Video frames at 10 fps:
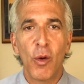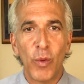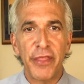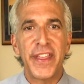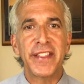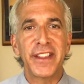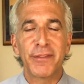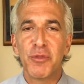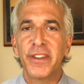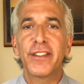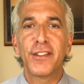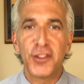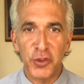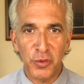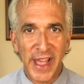One thing these movies
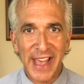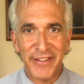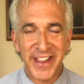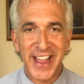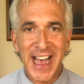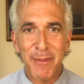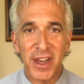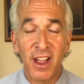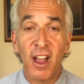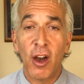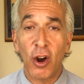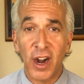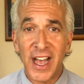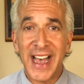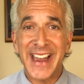do have in common are
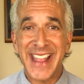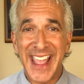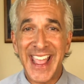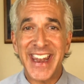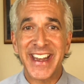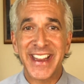hot-headed